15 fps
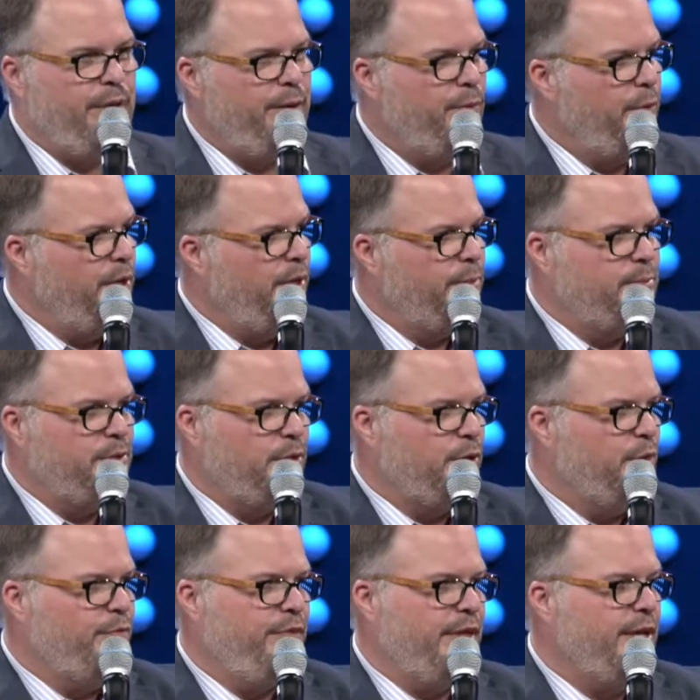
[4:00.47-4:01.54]
We, we
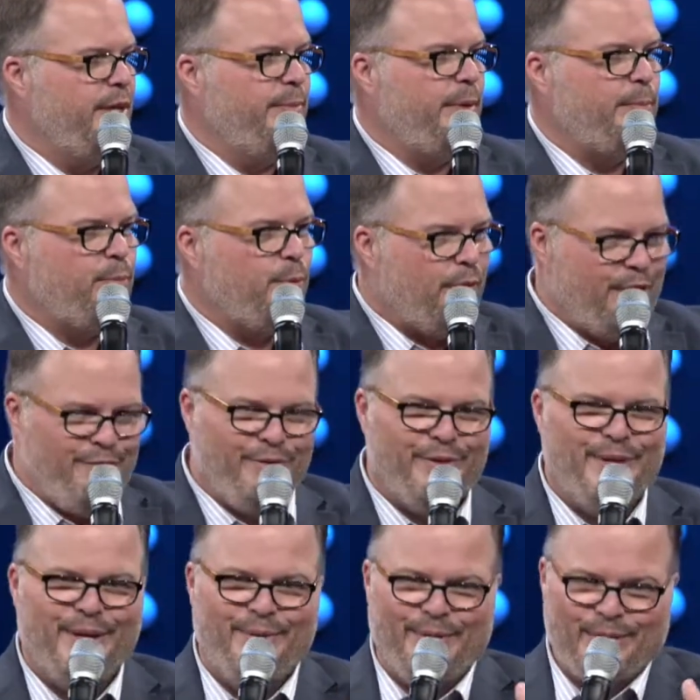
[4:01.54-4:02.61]
observe them and pray for
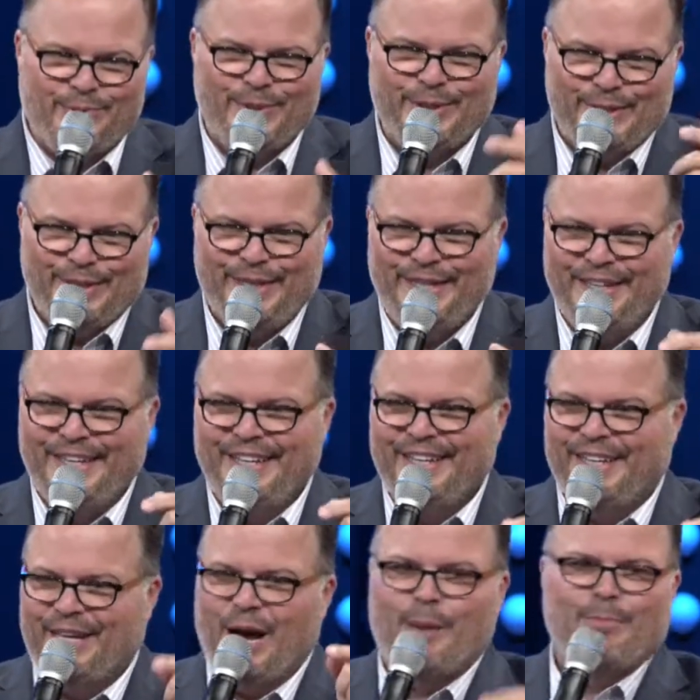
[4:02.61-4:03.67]
them as we see
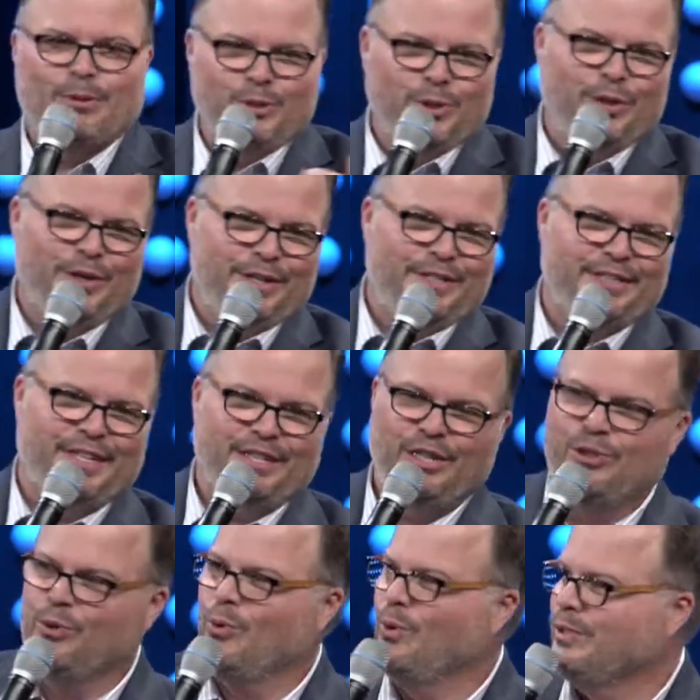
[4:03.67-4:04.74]
the opportunities and
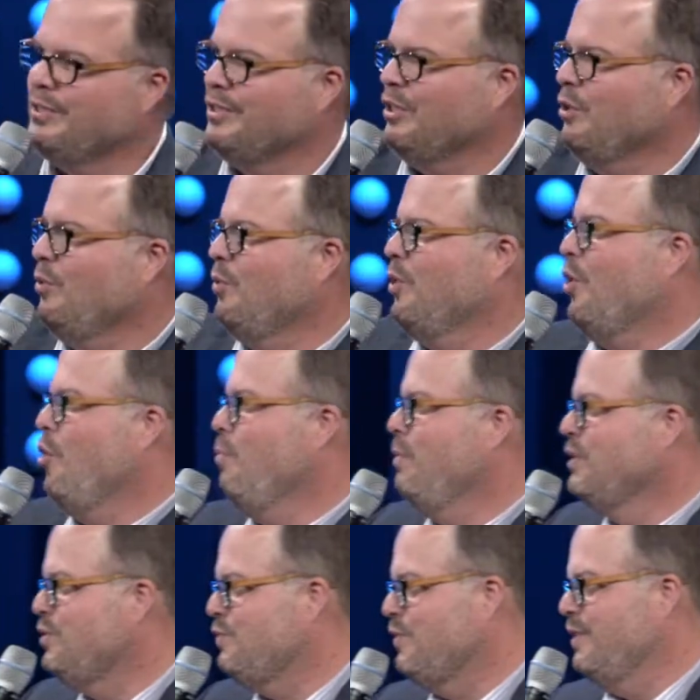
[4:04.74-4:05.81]
the doors that the Lord
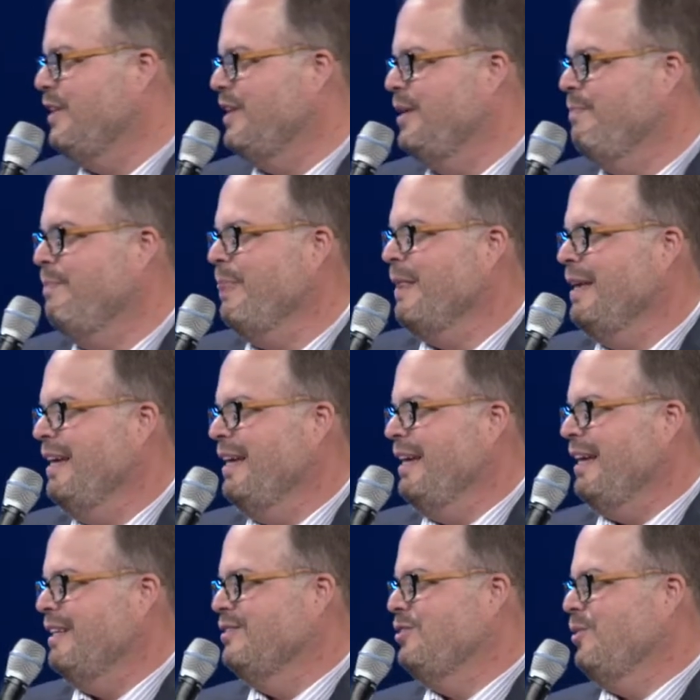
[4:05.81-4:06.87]
opens for them.
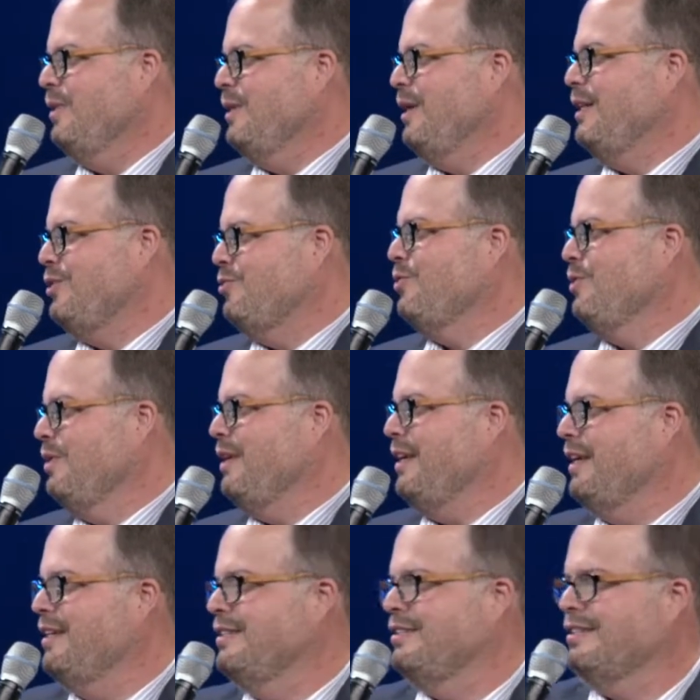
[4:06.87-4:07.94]
And so it, it
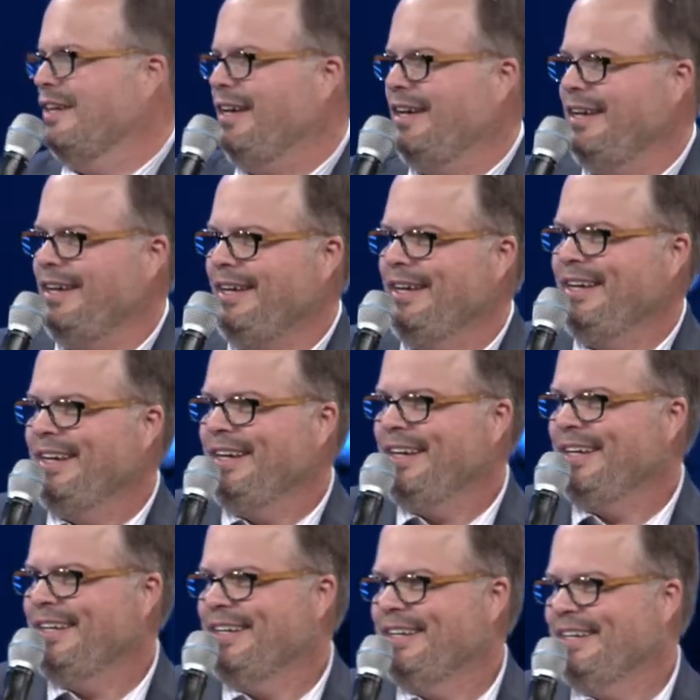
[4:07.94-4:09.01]
truly is a,
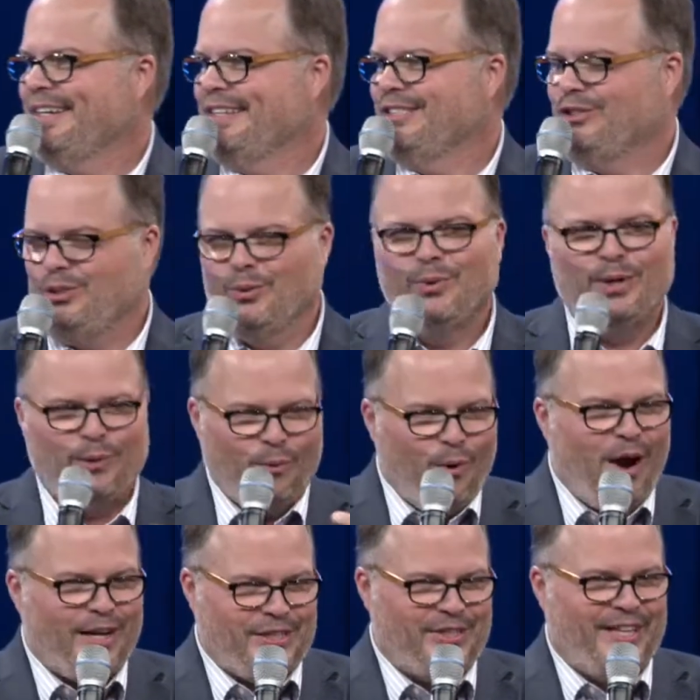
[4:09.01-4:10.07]
uh, a joy to
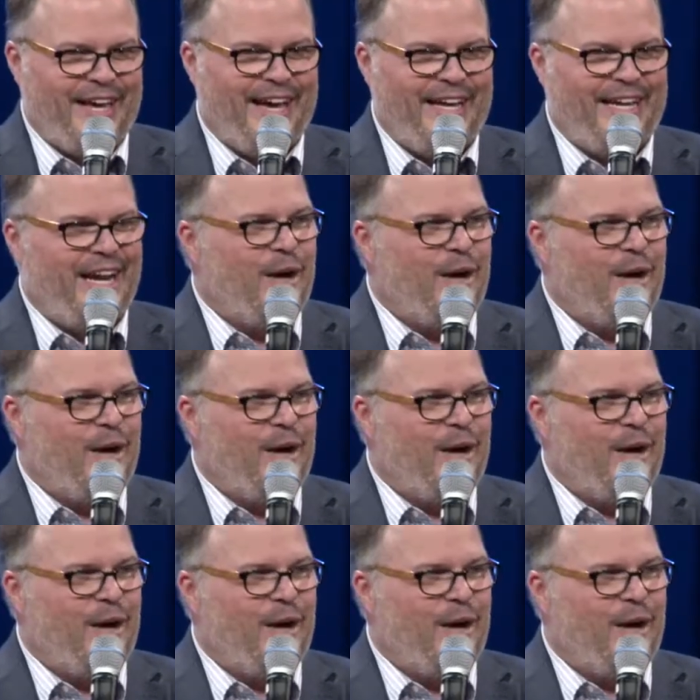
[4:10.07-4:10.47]
watch that.